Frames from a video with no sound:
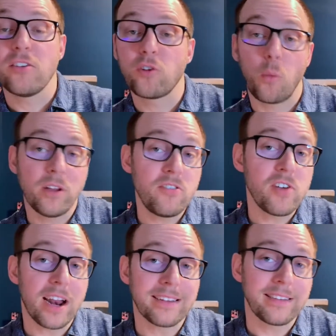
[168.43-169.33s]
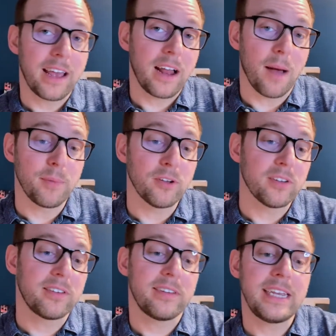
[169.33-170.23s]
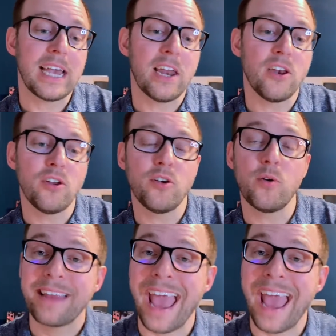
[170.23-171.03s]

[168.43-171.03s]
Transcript: So once you've got it set up, you'll see a new